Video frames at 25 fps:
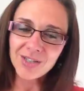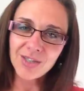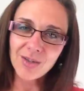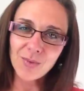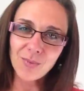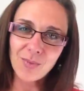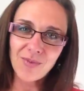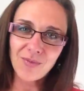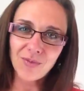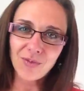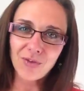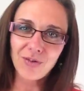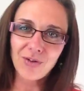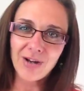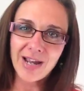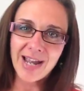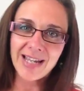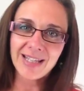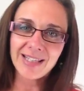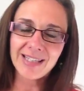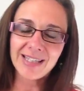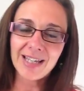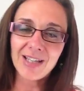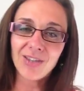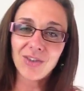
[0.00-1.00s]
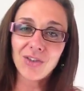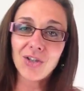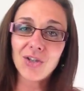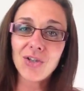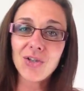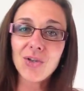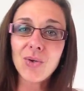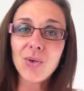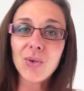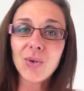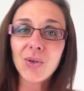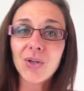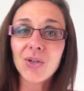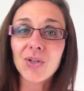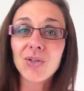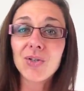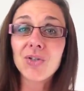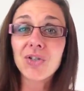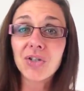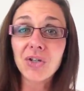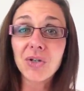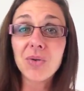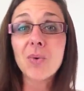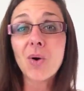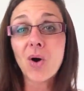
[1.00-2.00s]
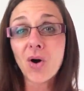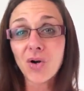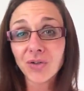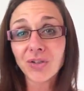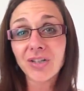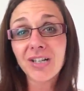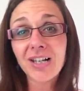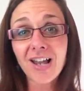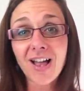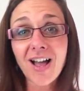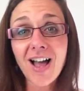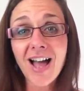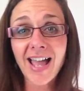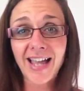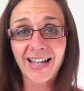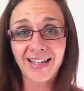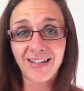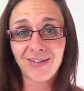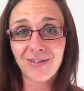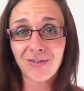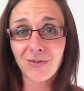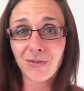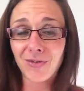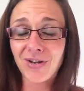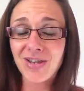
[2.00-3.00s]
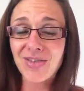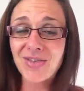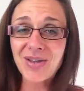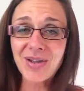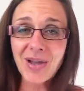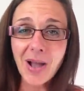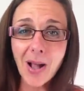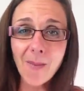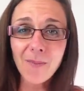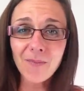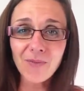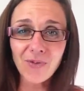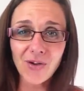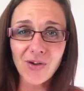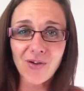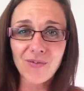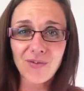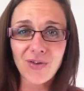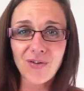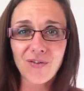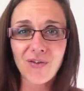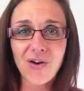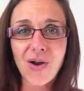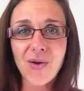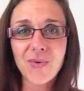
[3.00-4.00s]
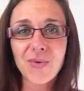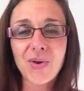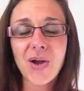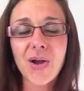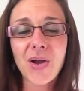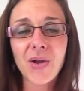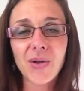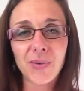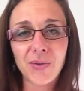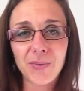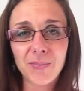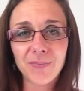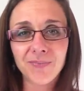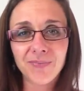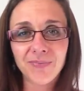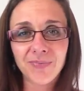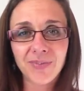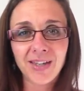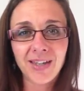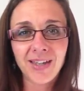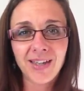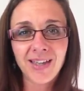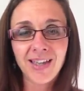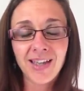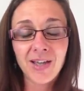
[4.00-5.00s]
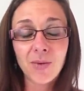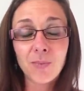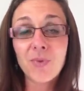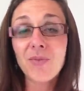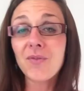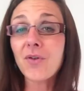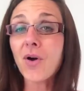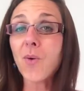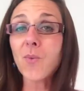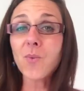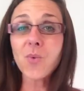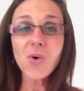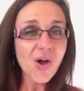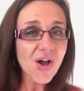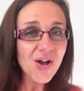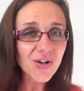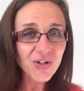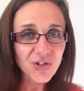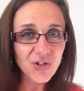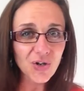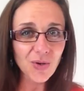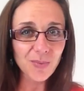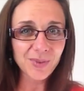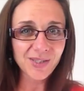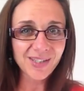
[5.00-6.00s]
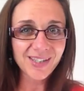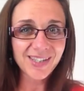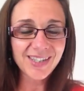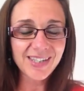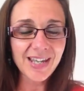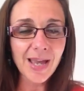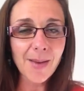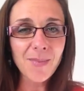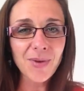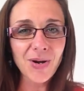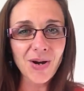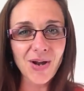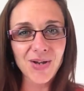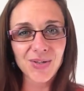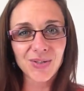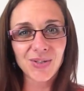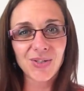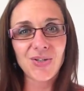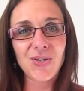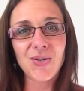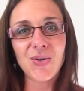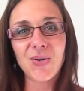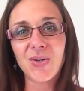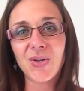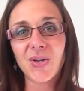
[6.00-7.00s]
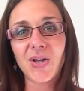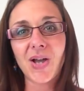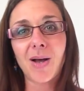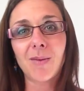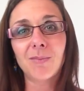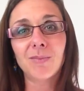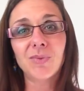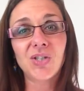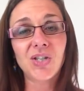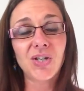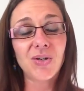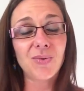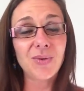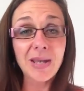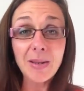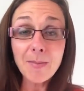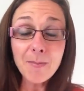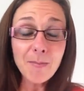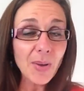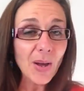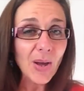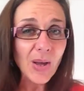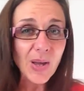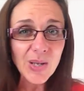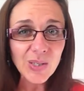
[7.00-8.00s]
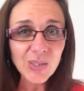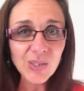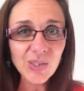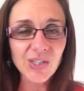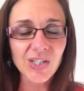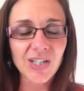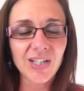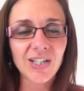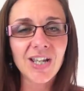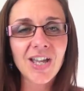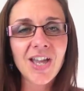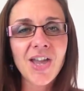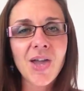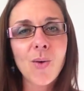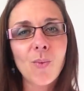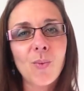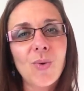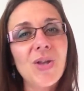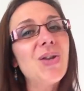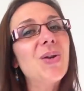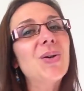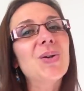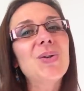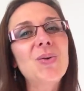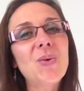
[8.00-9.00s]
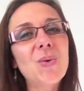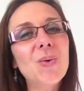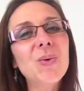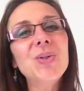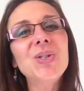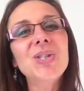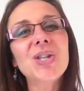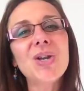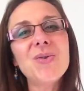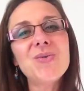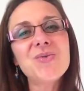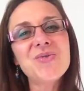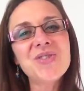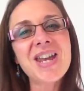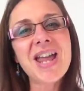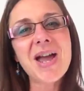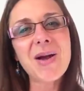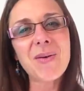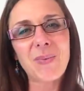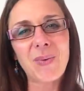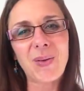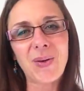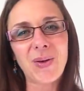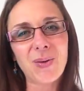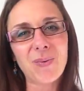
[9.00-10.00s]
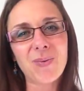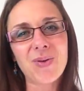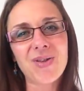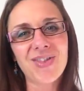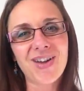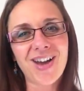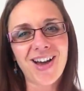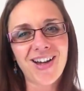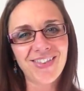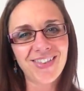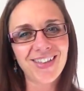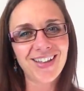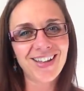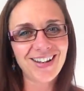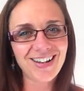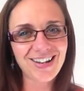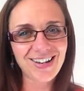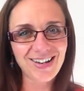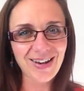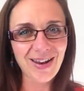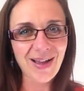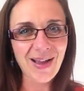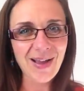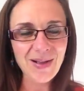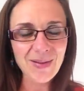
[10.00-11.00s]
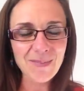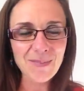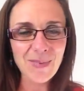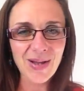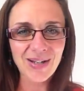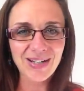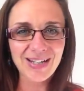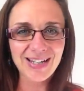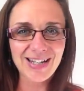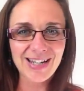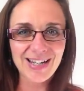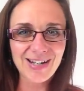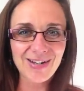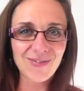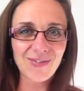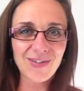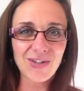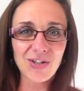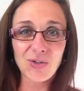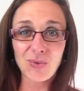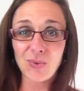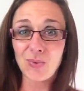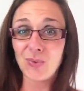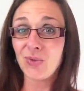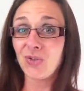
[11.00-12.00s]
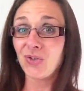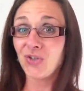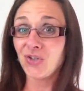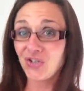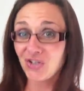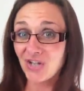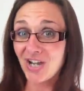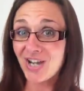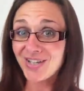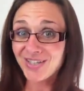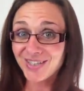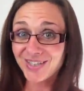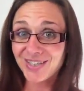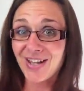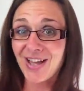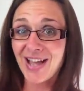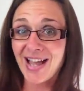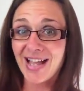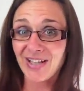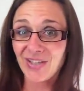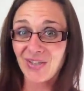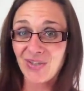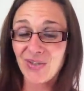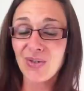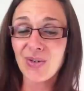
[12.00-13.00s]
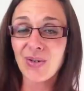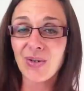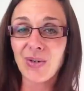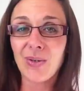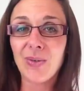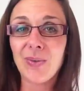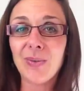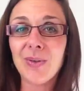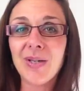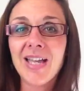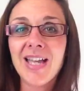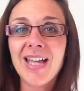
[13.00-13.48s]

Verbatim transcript: that we've created that you can do online or in the comfort of your own home. We've got workshops and seminars that you can come to in person where you can also network with other like minded individuals just like you